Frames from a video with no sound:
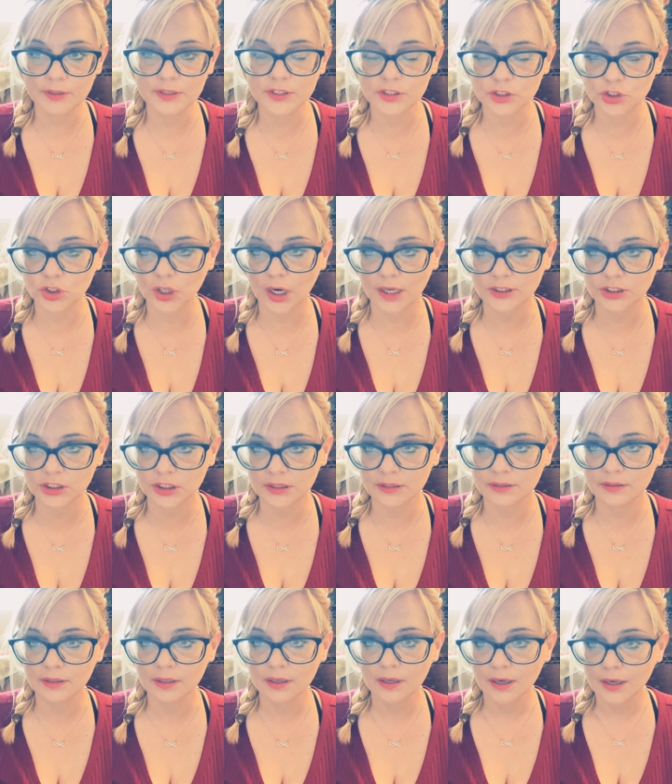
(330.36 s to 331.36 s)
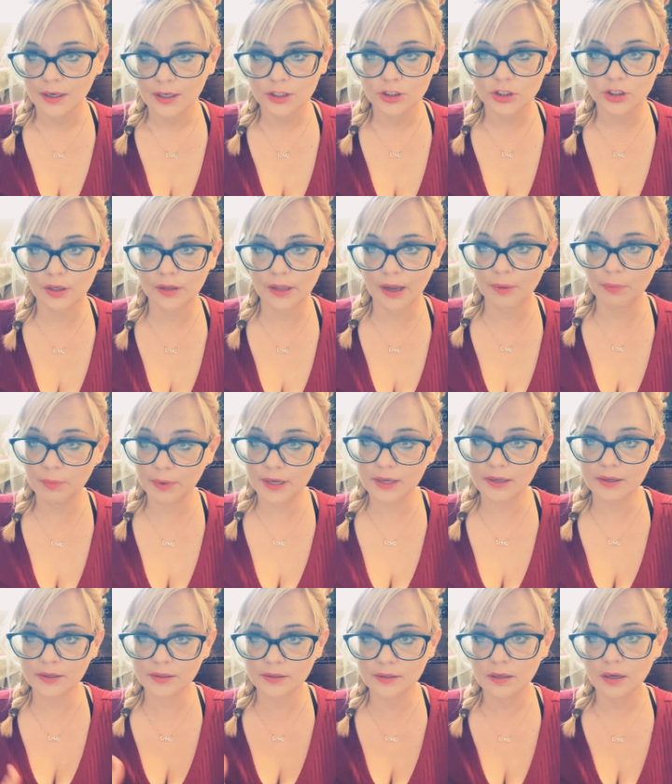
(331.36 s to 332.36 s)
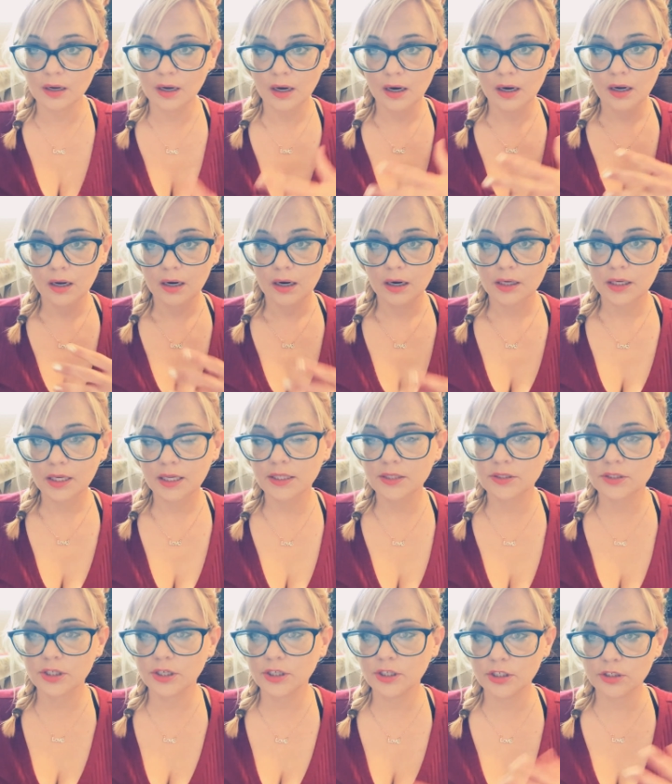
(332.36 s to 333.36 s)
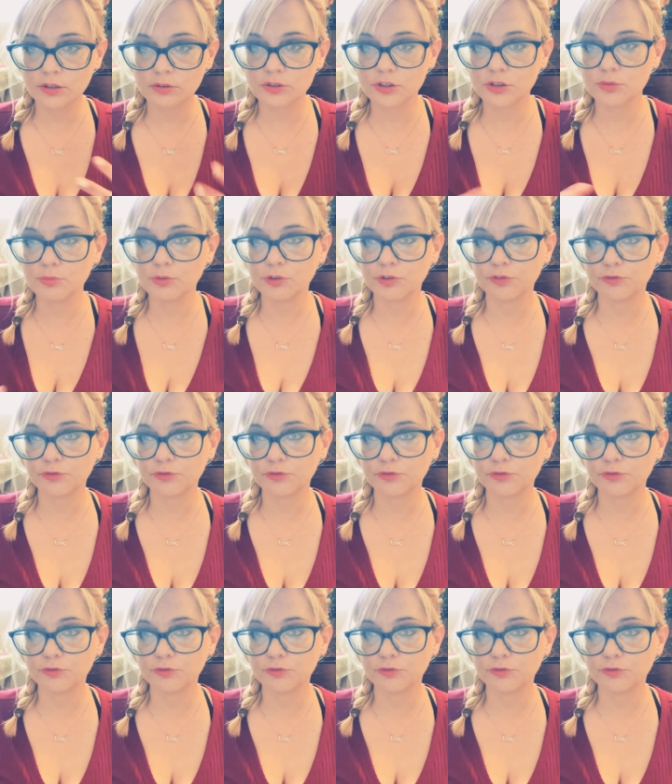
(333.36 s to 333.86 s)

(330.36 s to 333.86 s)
destruction so that we could continue to move